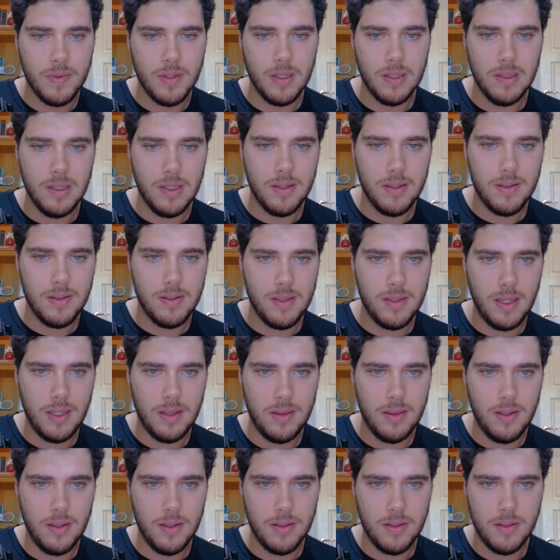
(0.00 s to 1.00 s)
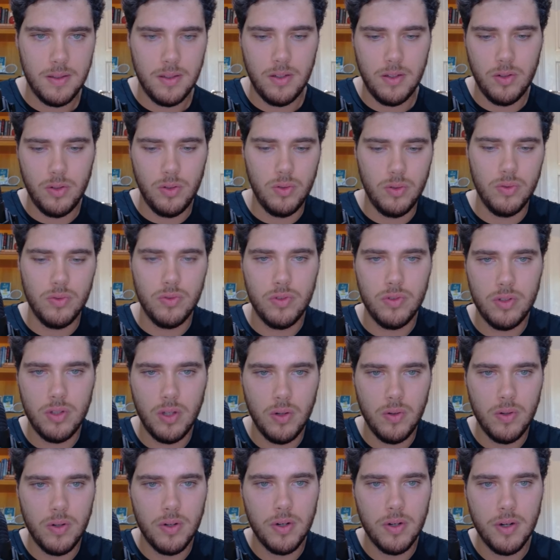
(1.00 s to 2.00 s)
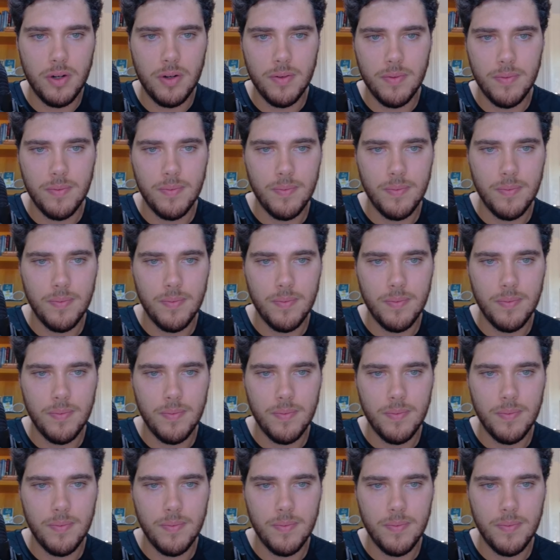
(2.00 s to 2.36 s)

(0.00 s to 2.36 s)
Let's set this to Sonar.